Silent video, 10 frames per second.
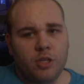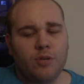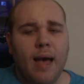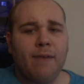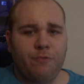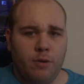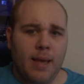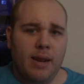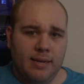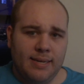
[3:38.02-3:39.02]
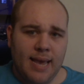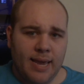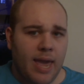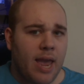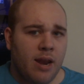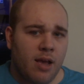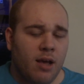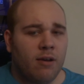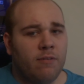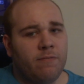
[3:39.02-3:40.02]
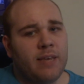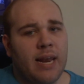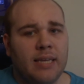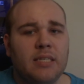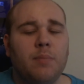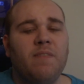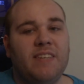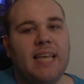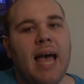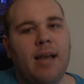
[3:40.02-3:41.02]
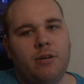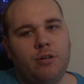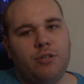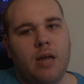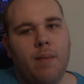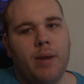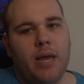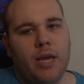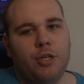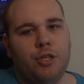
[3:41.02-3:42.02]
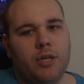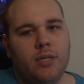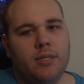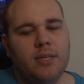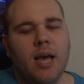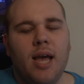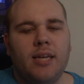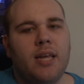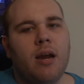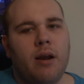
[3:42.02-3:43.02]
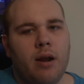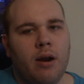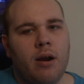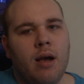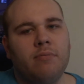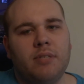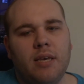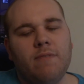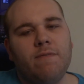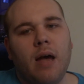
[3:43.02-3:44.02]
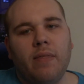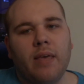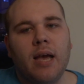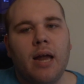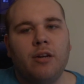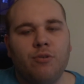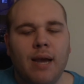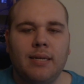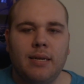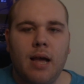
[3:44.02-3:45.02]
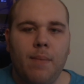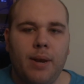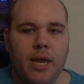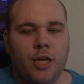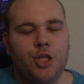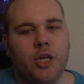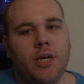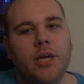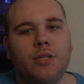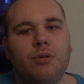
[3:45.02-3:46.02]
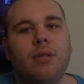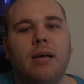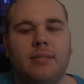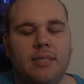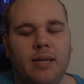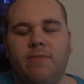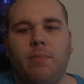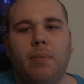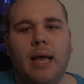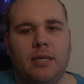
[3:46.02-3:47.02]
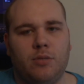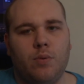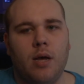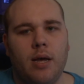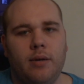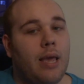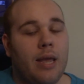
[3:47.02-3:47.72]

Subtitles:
So after about a decade of getting some of his actors nominations, Darren Aronofsky finally got a directing nomination in 2010 for Black Swan.